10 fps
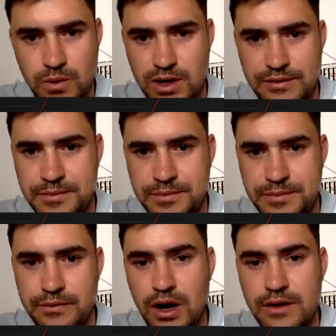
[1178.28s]
whatever be
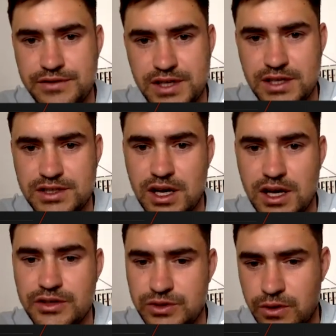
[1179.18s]
5, 6
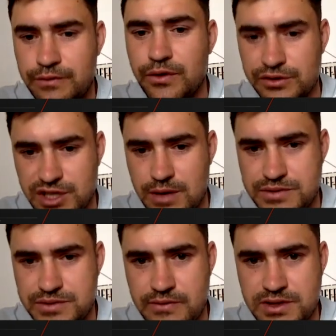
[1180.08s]
guys who are
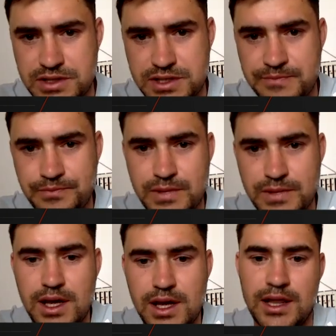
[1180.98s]
full-time sevens,
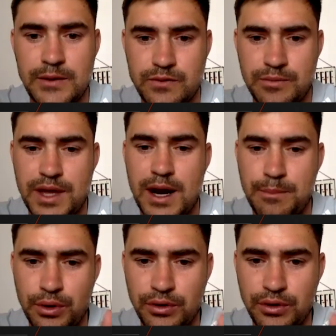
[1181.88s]
and then from
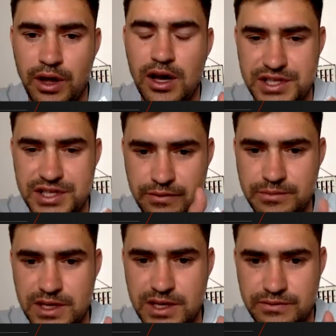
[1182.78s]
there pull guys in
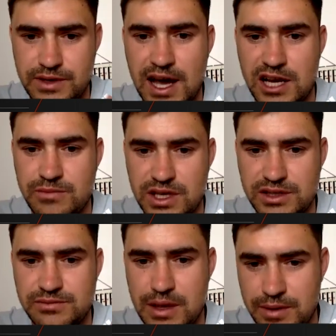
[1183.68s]
from different
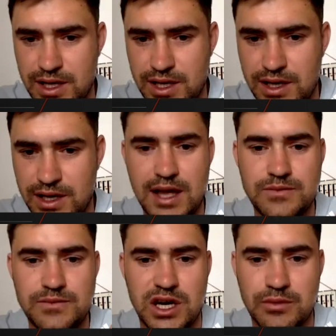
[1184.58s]
academies, maybe needing
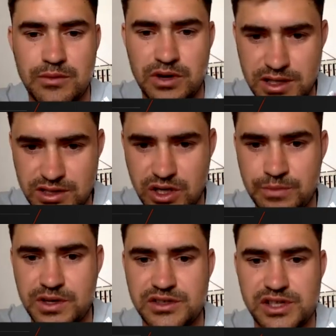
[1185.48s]
game time or needing to
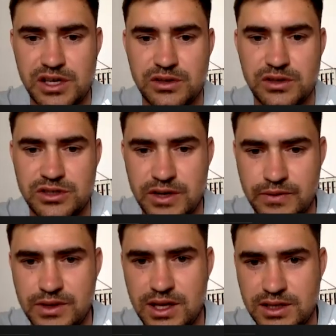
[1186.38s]
up their skills or
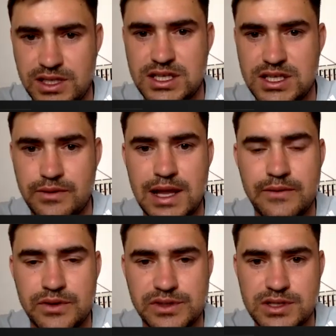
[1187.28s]
different things at different
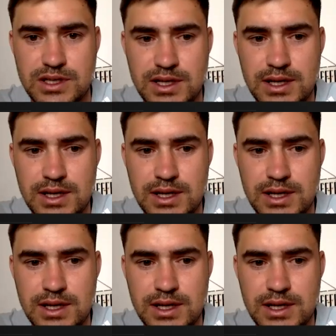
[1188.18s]
levels.